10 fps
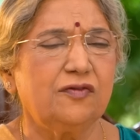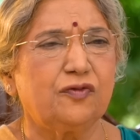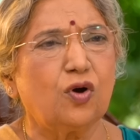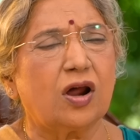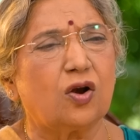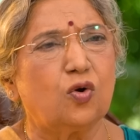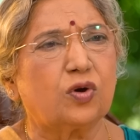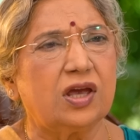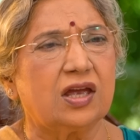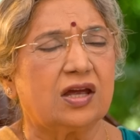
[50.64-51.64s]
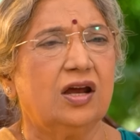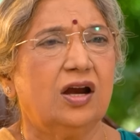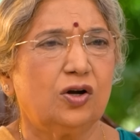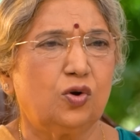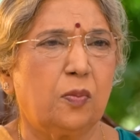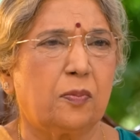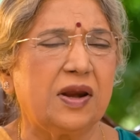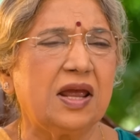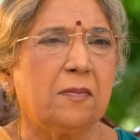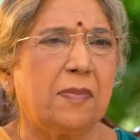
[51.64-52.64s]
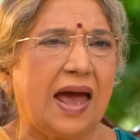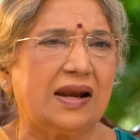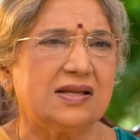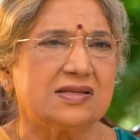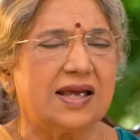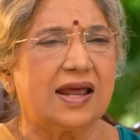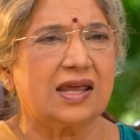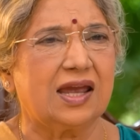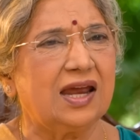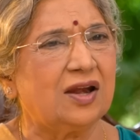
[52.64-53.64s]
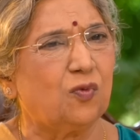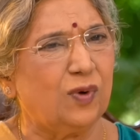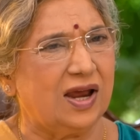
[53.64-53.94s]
if you are looking to bring balance and gain